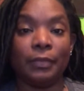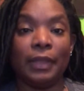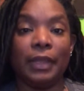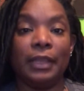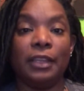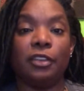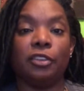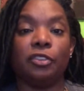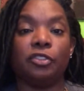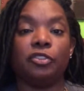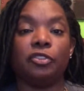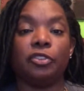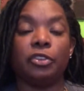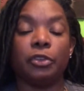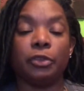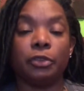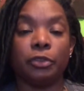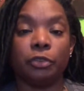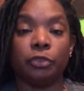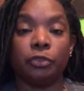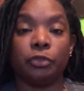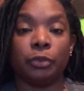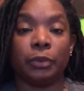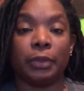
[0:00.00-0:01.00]
His
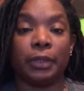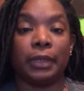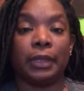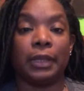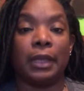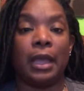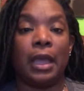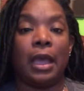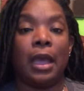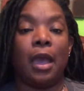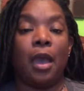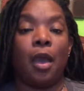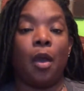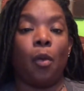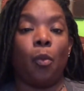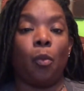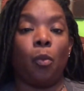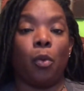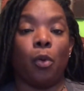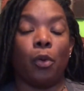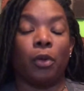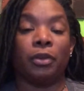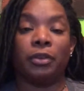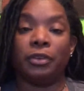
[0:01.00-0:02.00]
children
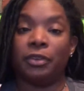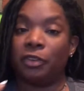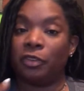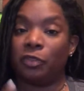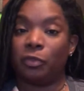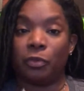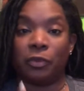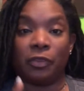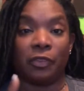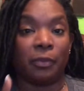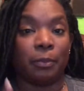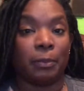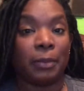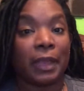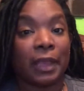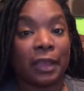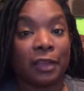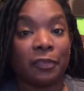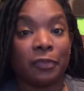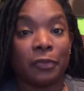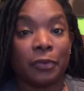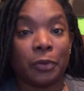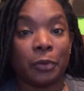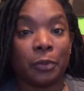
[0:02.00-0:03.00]
were
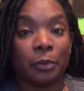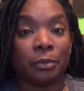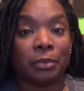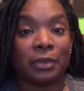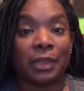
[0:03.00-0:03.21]
disrespectful.